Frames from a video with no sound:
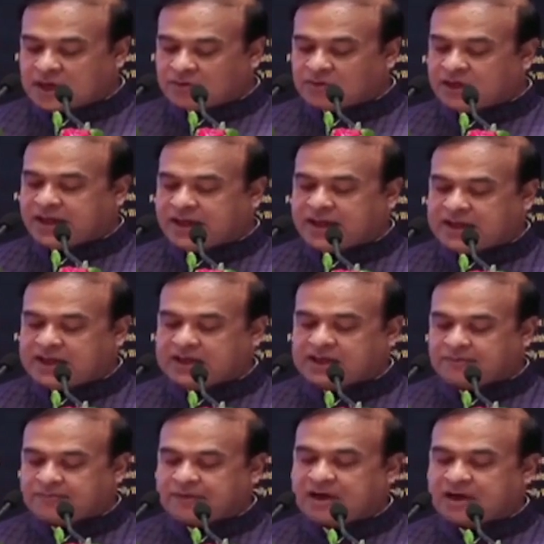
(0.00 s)
health
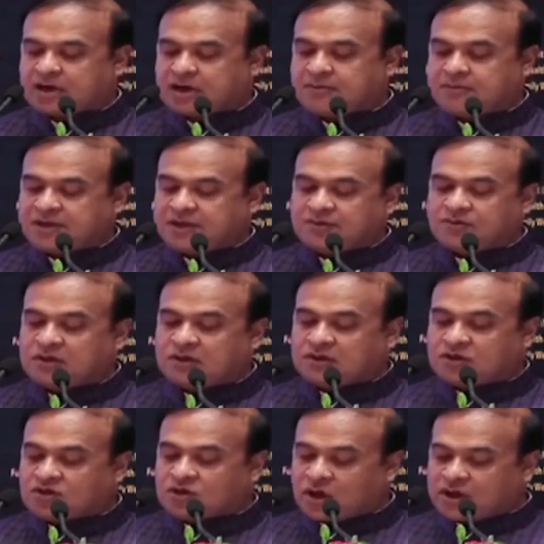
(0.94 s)
department will
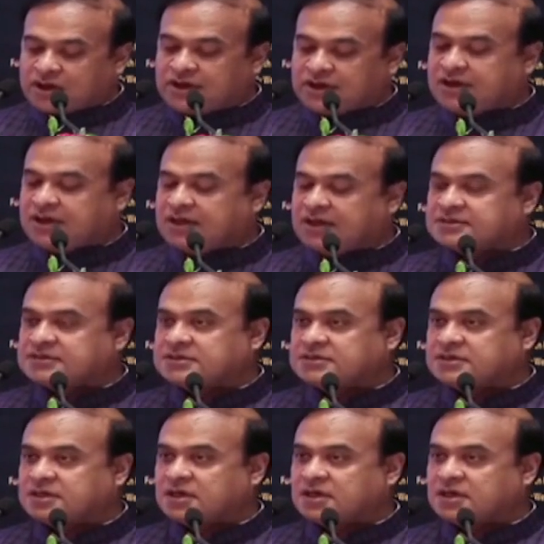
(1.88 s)
join this